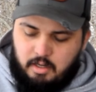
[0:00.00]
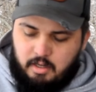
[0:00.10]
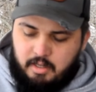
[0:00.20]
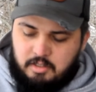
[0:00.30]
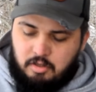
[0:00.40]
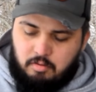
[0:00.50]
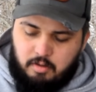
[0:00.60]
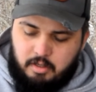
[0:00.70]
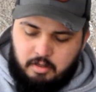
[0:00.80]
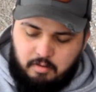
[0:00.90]
And that's all we're
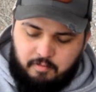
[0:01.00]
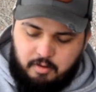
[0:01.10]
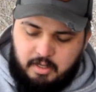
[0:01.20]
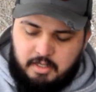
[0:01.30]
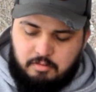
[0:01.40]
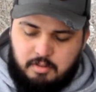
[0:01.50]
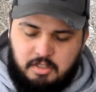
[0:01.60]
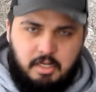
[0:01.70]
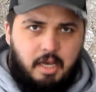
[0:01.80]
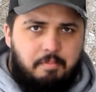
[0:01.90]
going to do for these. We're
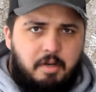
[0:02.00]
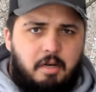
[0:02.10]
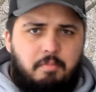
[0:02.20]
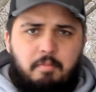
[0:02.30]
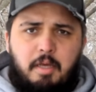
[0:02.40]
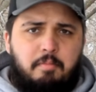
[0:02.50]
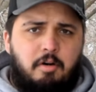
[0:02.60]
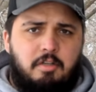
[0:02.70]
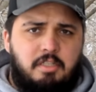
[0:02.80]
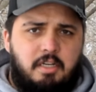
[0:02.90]
just amping up the
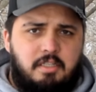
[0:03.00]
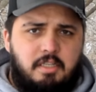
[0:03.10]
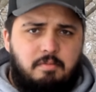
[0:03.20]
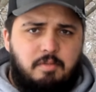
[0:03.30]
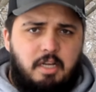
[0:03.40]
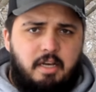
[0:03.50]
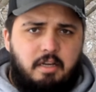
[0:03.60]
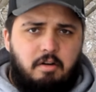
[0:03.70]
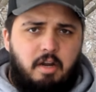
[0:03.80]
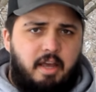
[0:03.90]
meatballs that it seems like
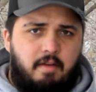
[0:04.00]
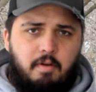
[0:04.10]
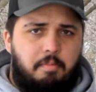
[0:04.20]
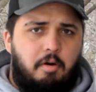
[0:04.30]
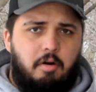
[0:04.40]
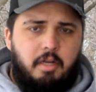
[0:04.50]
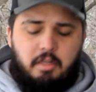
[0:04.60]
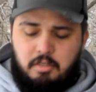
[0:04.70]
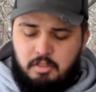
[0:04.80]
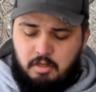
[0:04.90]
are at every party.
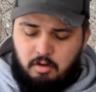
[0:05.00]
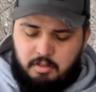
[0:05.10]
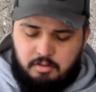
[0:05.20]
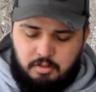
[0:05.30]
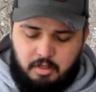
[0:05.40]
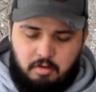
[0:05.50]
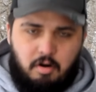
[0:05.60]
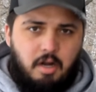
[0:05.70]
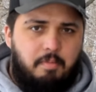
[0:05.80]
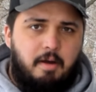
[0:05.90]
There's usually a
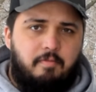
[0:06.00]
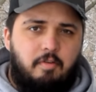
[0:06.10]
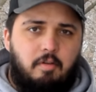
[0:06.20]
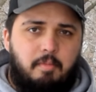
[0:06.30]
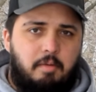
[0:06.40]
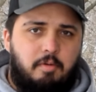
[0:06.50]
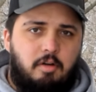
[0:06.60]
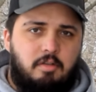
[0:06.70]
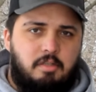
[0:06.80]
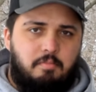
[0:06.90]
crock pot full of
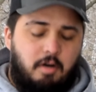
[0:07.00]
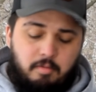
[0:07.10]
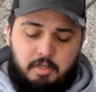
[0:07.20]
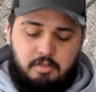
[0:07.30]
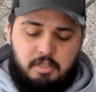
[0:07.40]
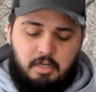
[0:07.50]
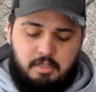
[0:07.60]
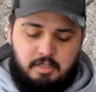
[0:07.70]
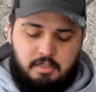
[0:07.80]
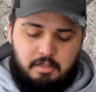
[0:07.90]
meatballs and barbecue
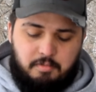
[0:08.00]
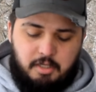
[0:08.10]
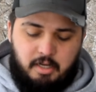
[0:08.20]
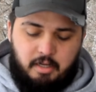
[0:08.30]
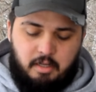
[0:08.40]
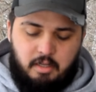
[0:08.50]
sauce, it seems like.